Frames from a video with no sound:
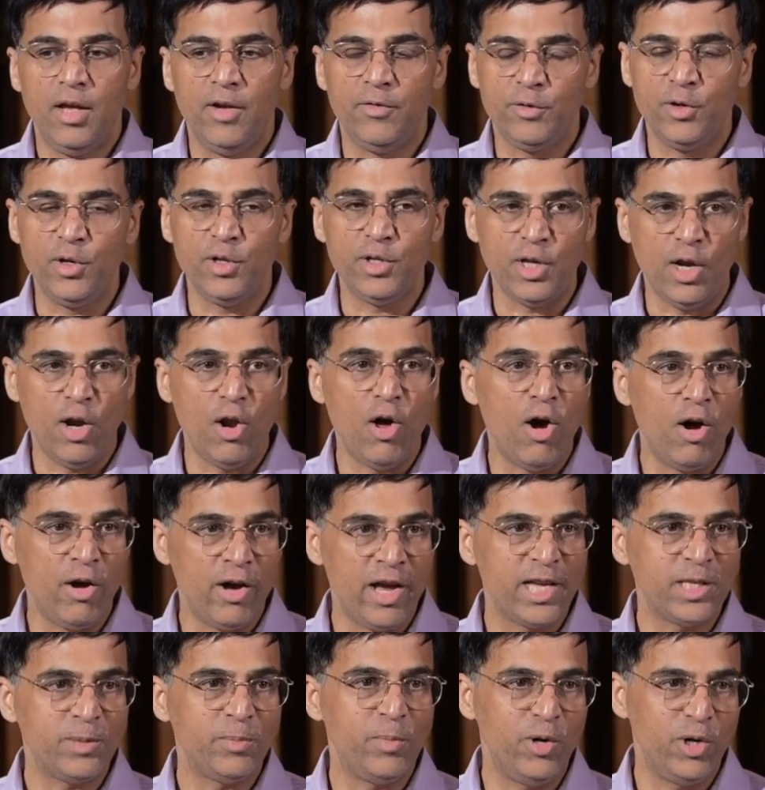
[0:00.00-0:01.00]
course, a long
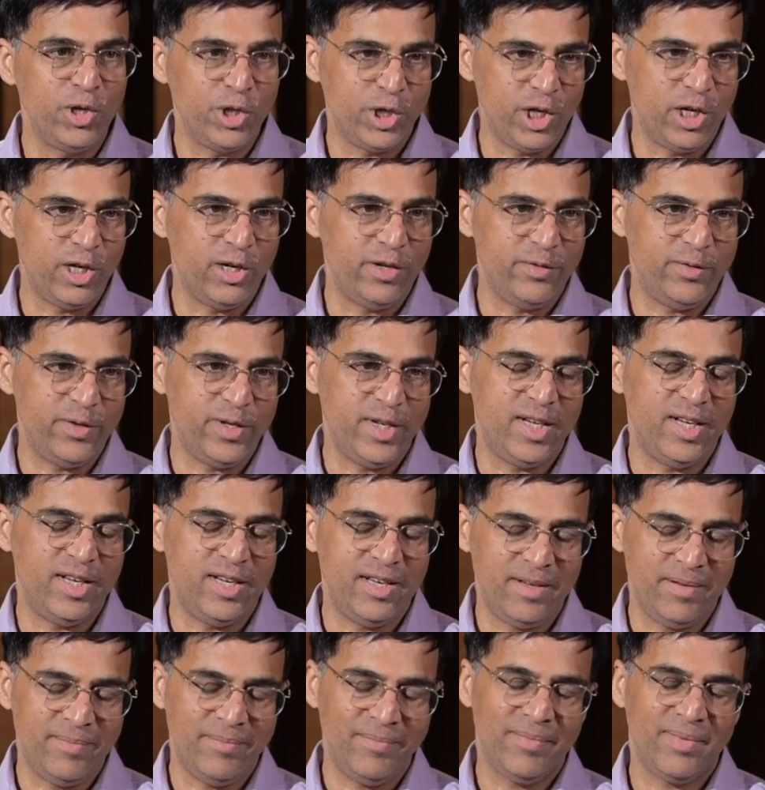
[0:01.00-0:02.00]
exposure of
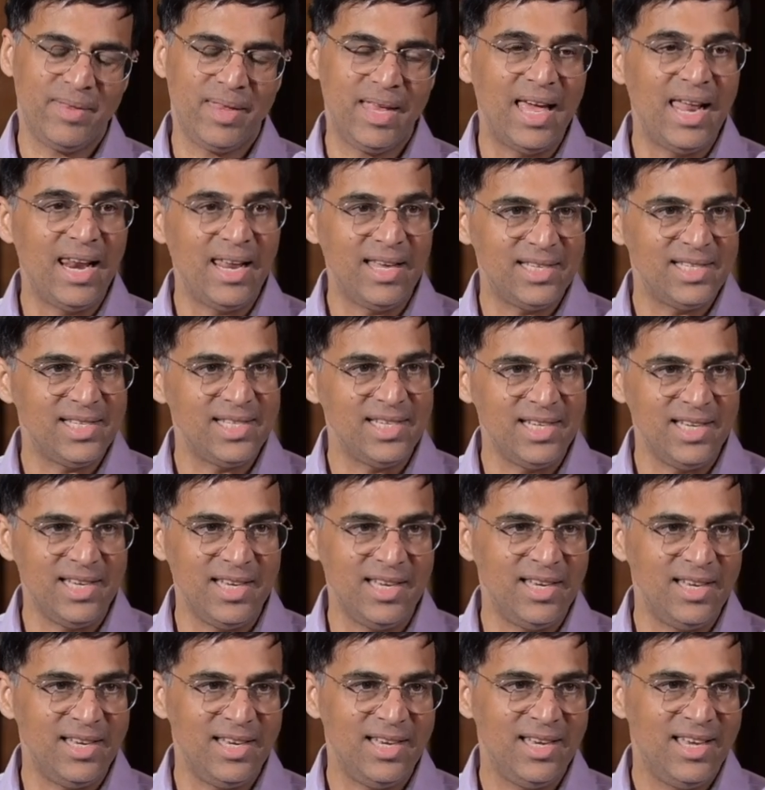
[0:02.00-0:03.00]
a
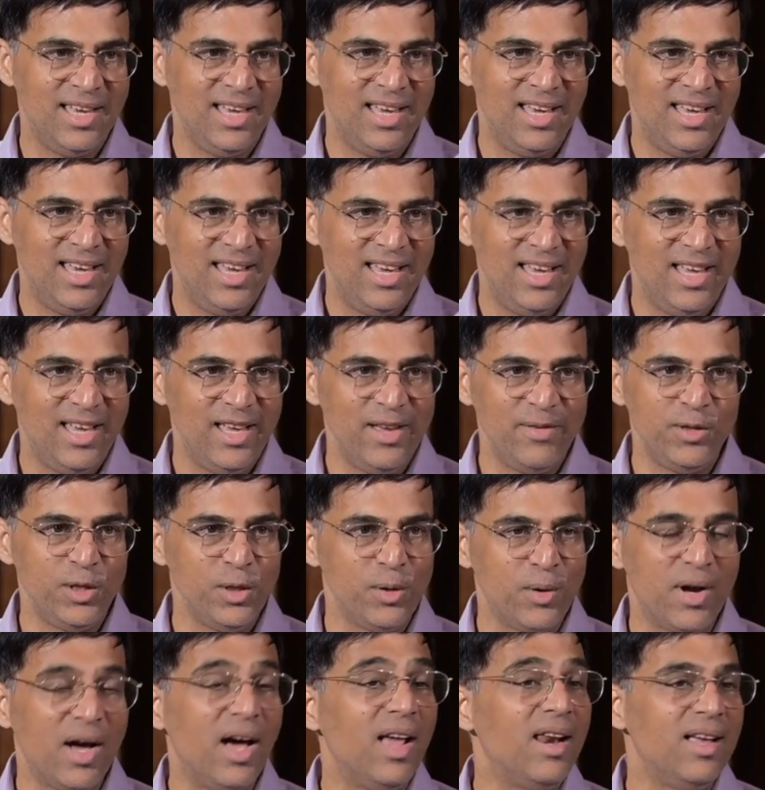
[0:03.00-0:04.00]
galaxy gives
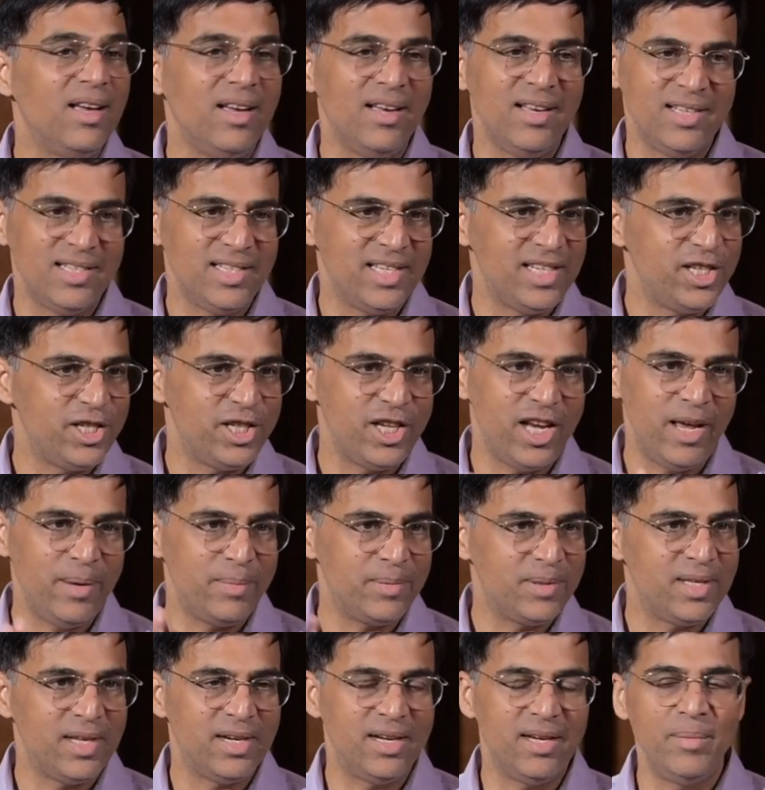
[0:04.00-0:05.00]
you colors and
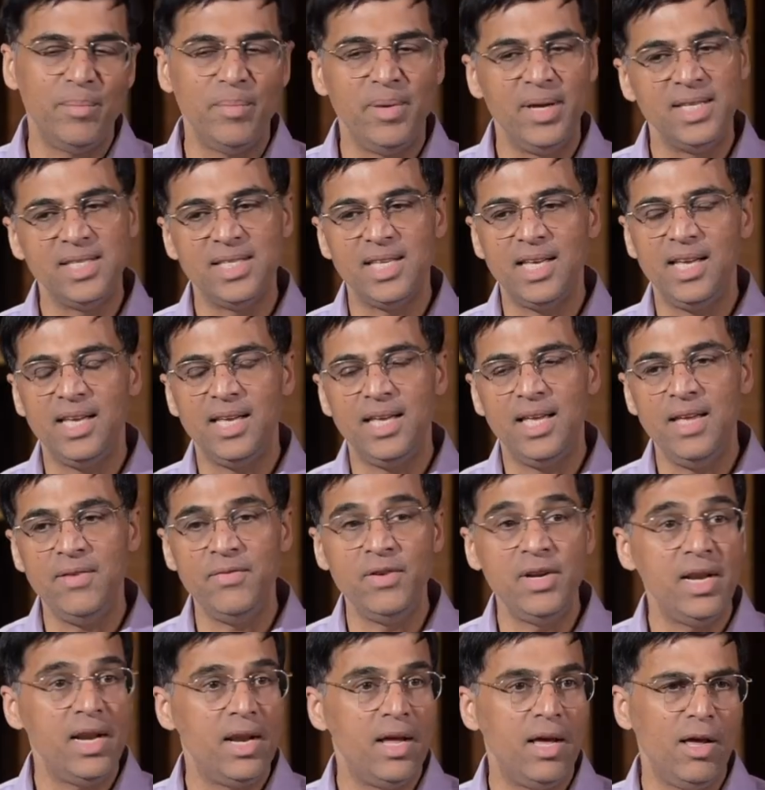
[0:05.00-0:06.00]
shapes that are amazing.
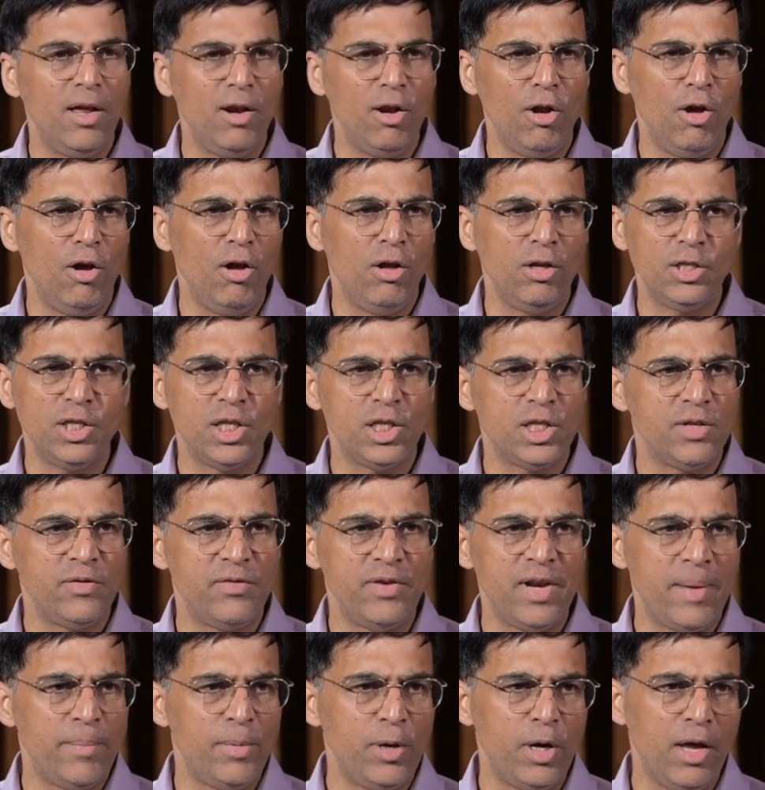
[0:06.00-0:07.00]
Even all sorts
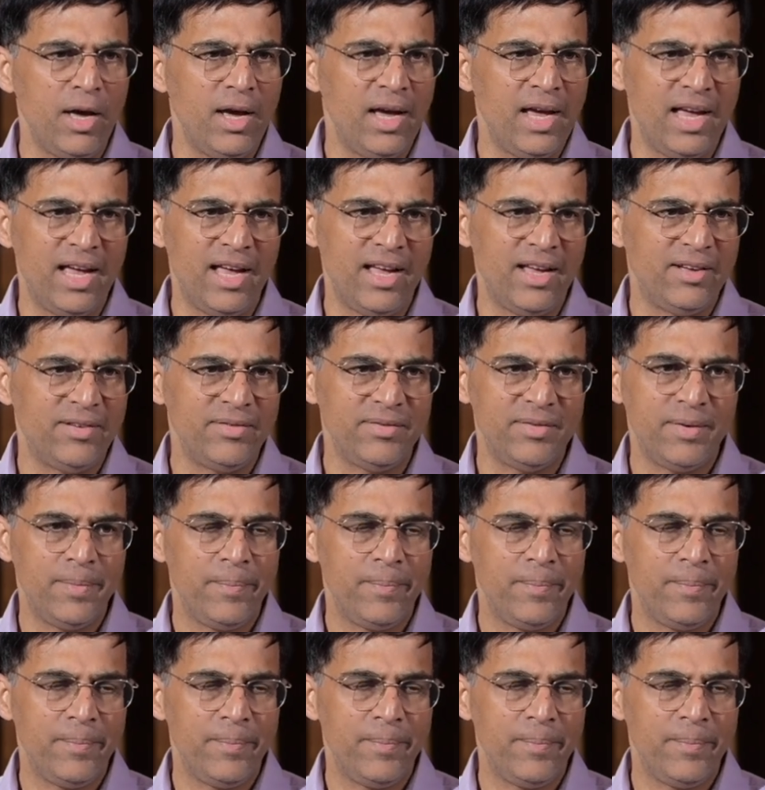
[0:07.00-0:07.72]
of nebulae I have.